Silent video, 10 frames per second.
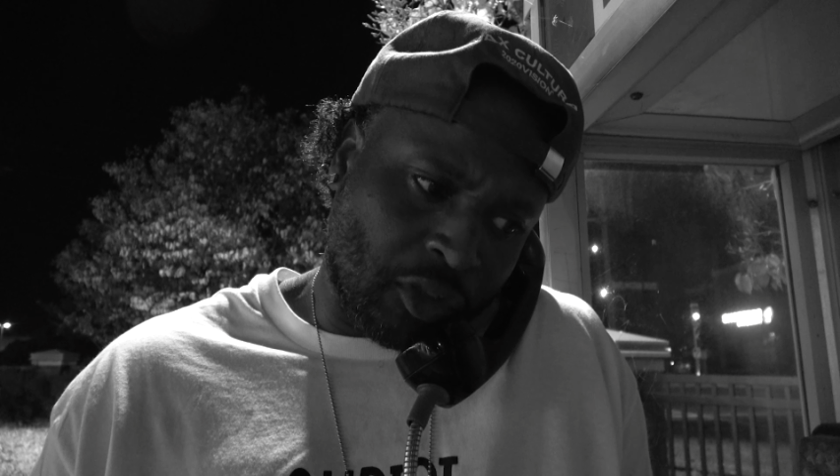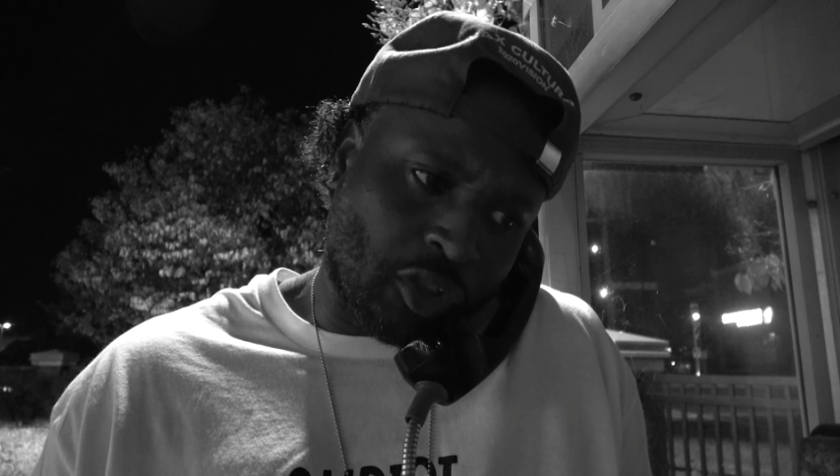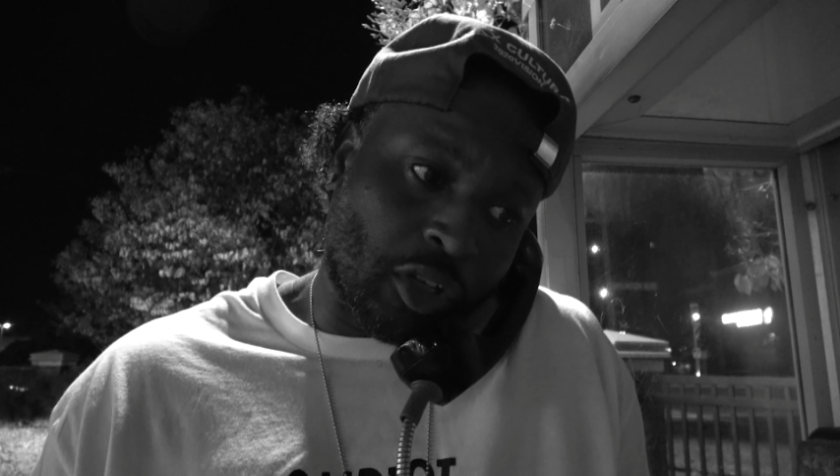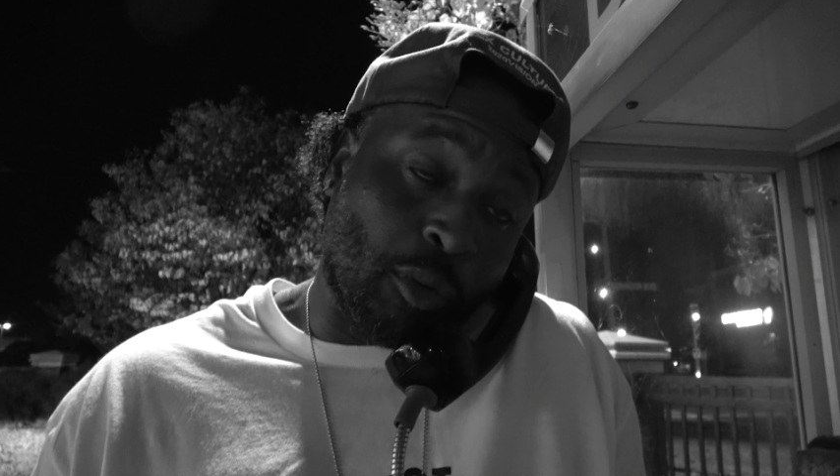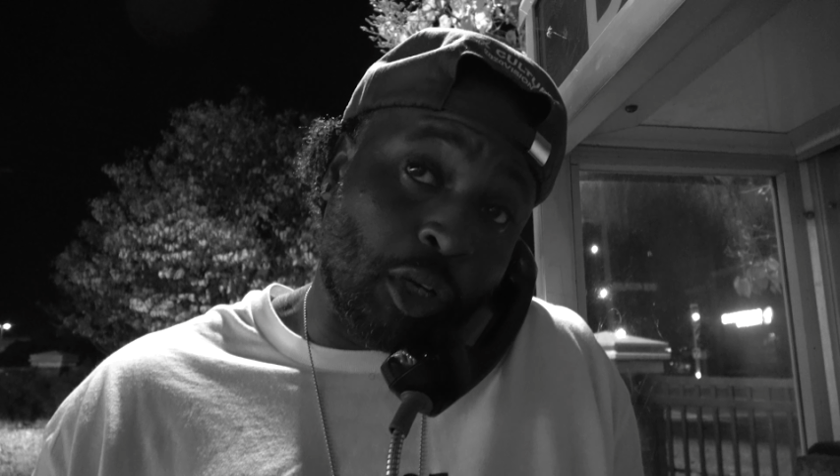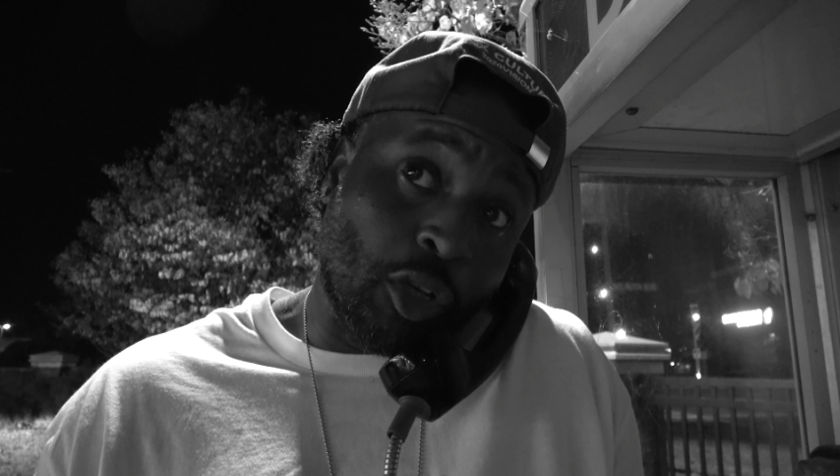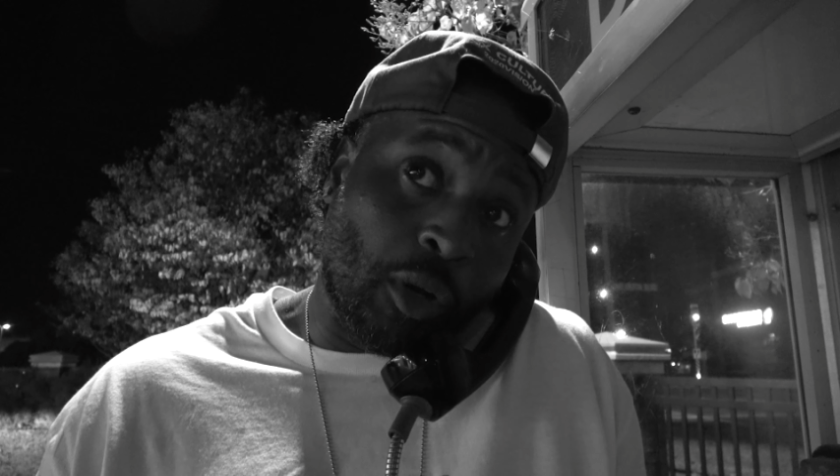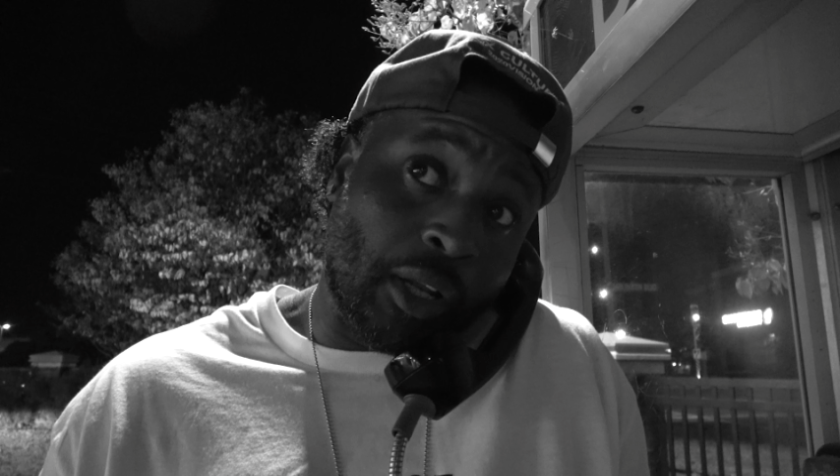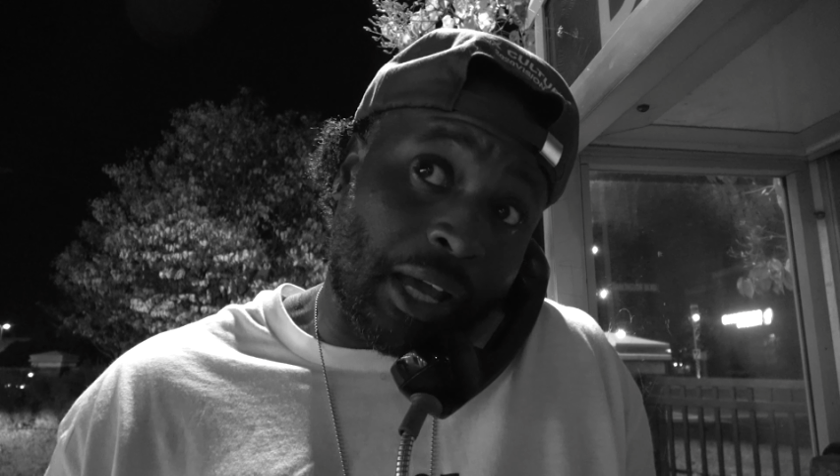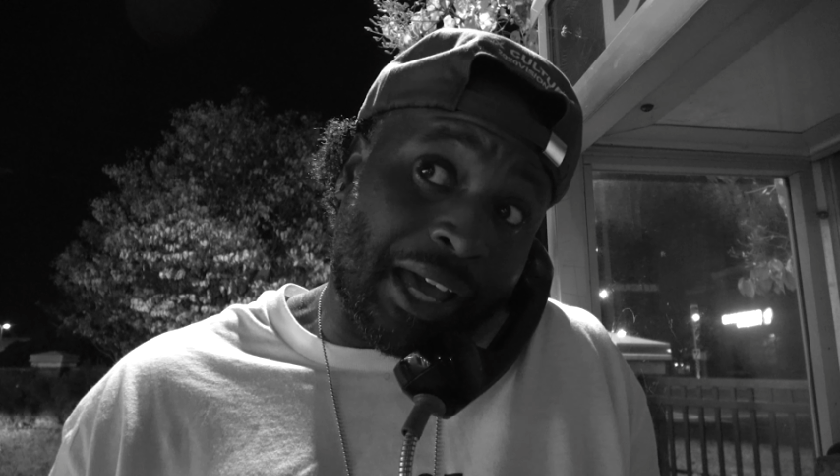Sure. Well, you know
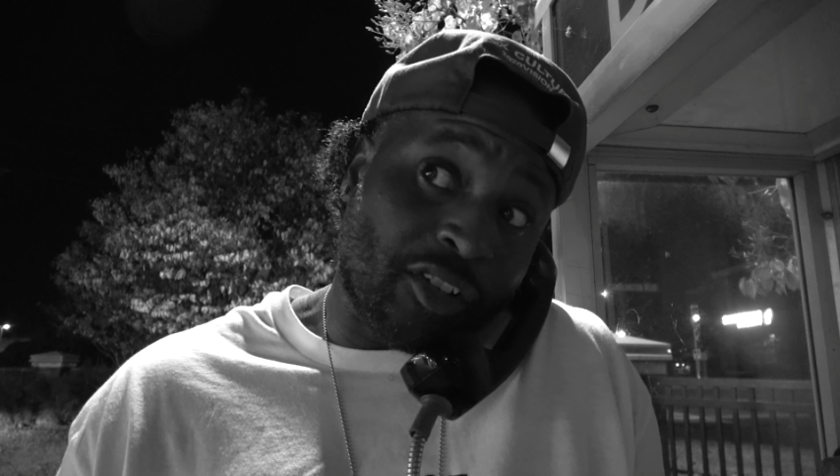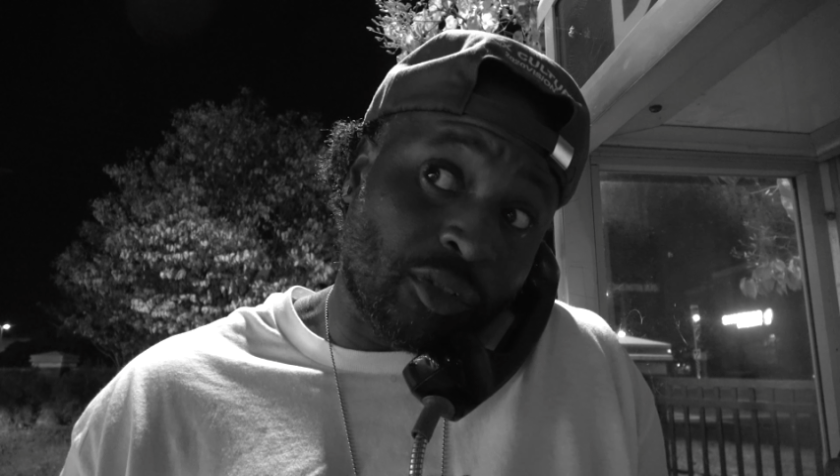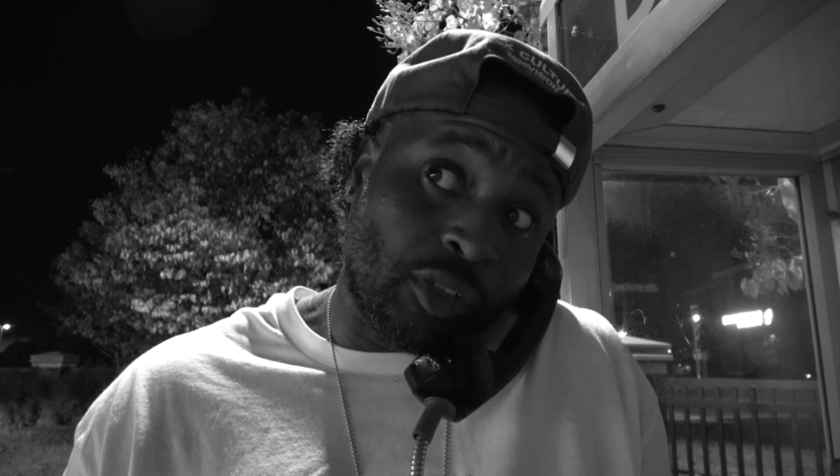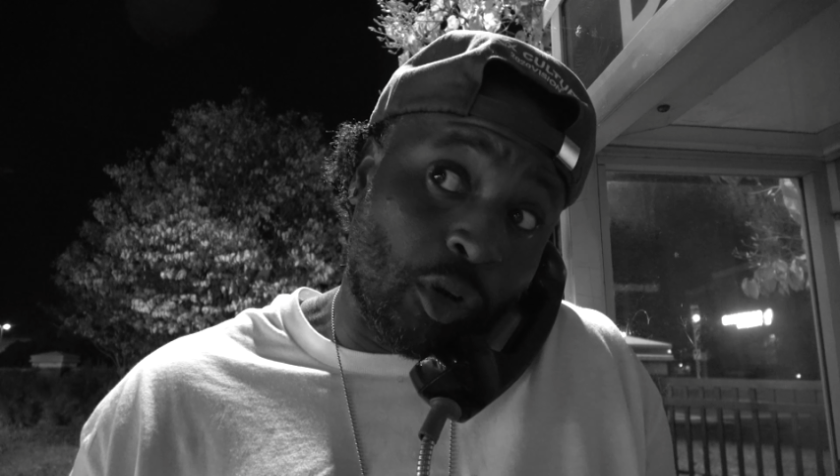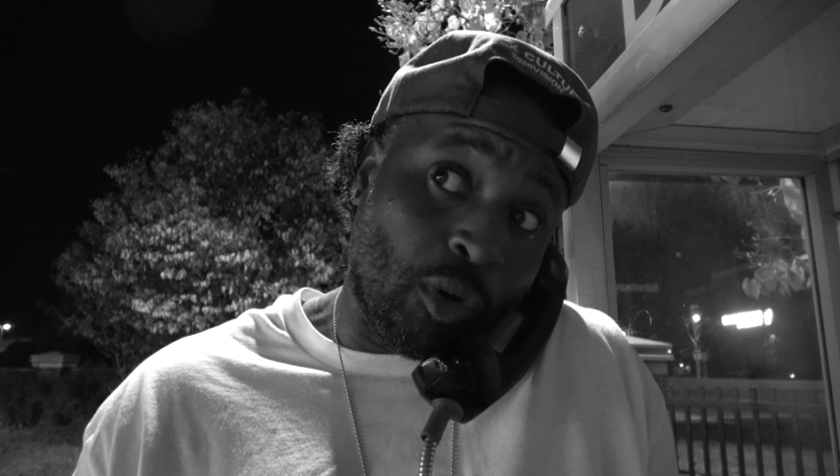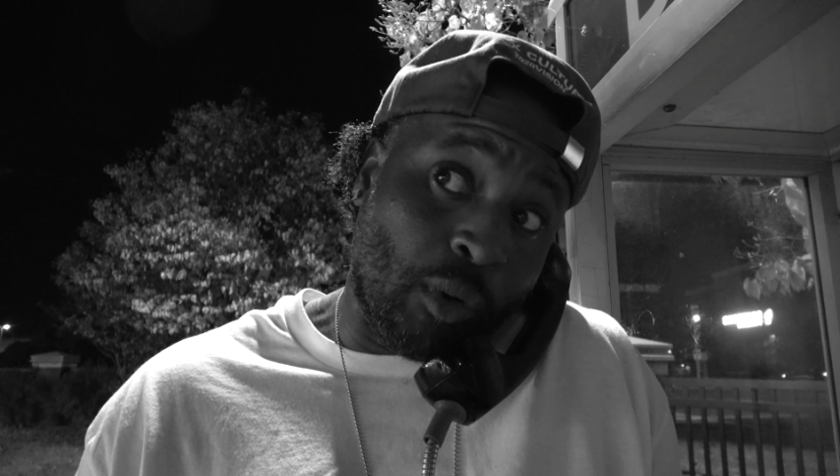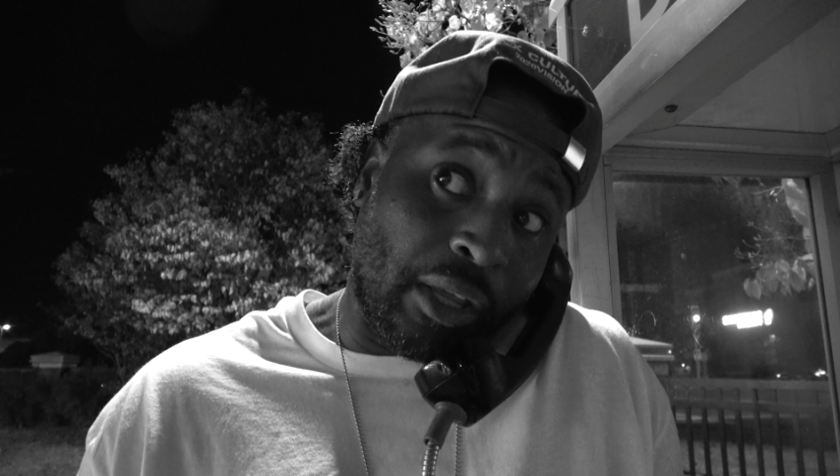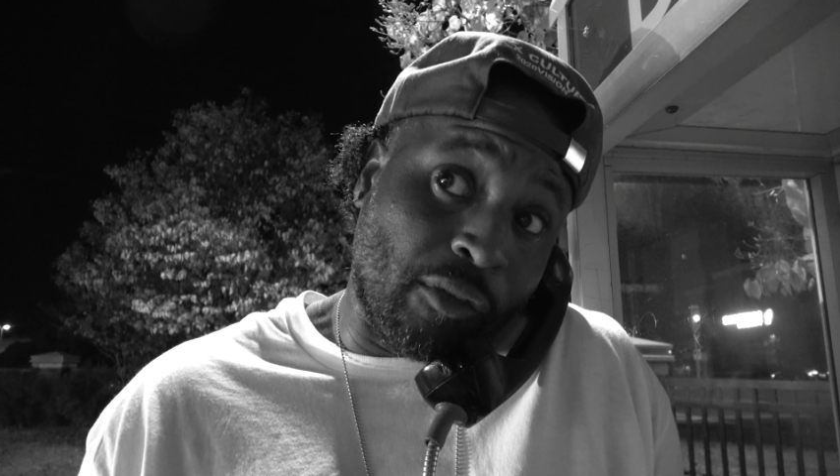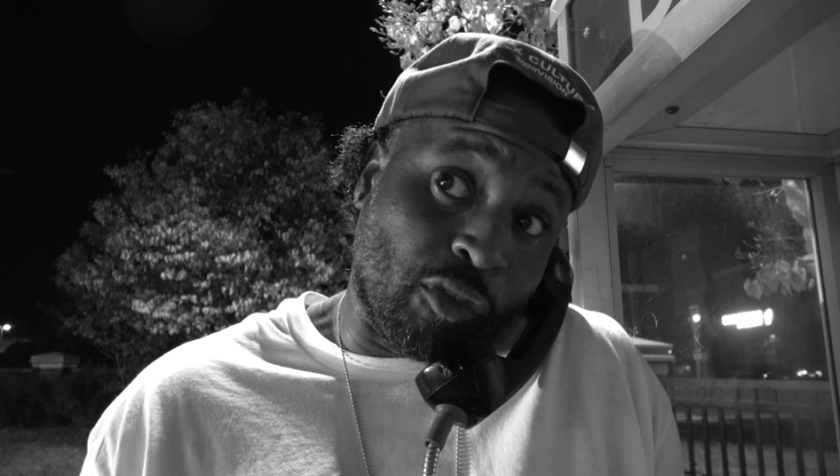what? I actually go away